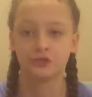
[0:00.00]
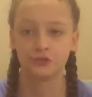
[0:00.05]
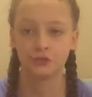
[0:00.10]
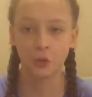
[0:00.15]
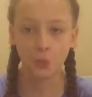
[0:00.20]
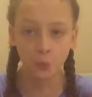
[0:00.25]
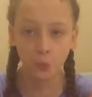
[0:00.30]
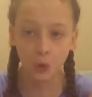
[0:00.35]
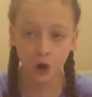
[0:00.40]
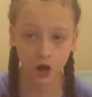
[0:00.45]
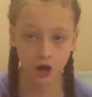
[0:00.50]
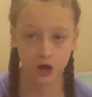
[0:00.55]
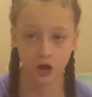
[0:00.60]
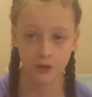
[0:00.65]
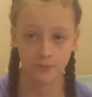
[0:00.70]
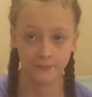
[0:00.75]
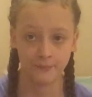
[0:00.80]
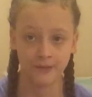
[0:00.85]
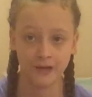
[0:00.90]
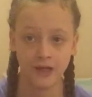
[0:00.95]
The
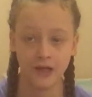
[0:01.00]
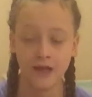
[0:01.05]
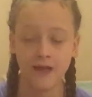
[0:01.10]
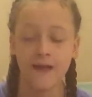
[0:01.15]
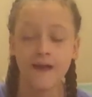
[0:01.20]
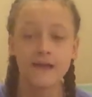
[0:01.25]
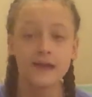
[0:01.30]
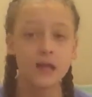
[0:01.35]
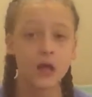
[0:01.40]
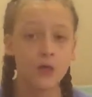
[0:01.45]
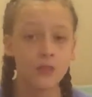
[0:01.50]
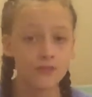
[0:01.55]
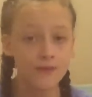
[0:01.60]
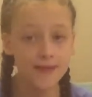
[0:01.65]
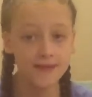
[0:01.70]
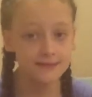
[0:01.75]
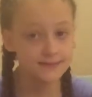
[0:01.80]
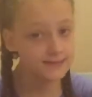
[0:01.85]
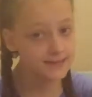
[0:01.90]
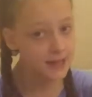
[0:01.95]
worm. Now
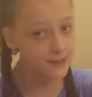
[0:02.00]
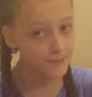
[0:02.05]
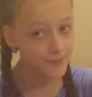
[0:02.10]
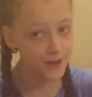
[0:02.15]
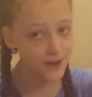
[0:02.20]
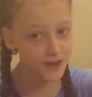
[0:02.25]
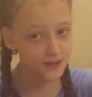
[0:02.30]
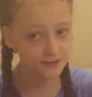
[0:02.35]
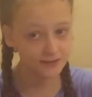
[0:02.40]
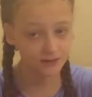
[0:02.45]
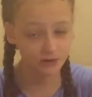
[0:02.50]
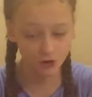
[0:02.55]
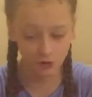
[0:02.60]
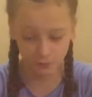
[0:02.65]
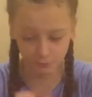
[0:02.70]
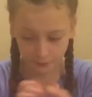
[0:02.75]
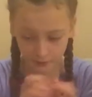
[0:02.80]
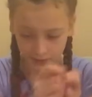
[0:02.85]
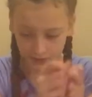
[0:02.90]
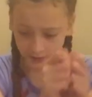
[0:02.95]
this is that person who'll
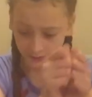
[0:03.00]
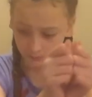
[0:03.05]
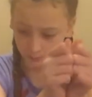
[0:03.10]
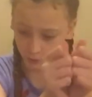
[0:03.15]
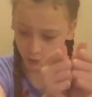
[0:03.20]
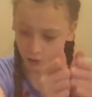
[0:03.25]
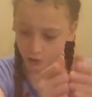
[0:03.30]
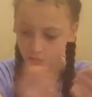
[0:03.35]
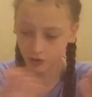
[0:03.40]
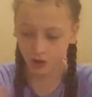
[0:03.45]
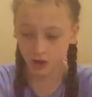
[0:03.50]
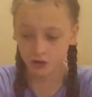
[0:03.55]
bring in a book,